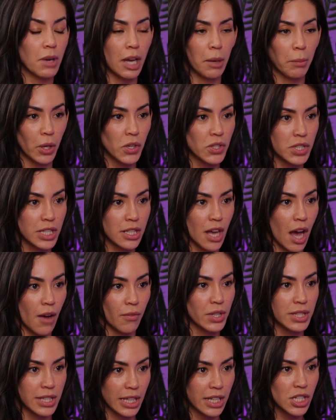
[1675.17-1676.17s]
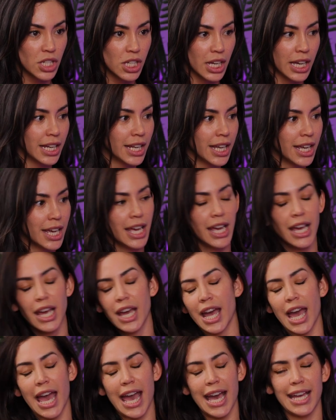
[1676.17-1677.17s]
I approach this conversation?
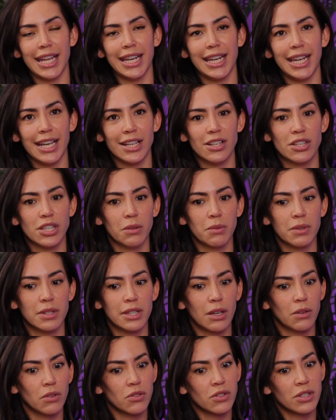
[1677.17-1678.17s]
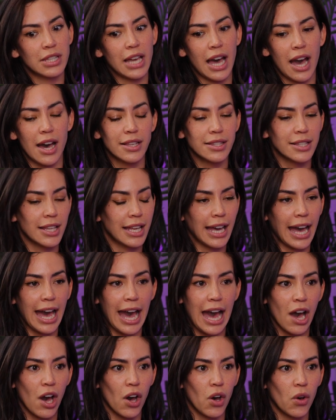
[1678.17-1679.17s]
And she was like, well, just ask like
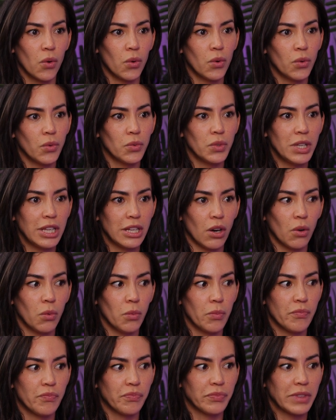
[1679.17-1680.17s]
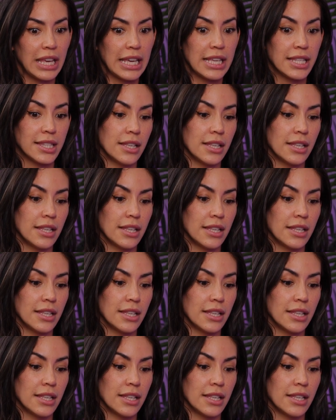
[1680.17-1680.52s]
how, is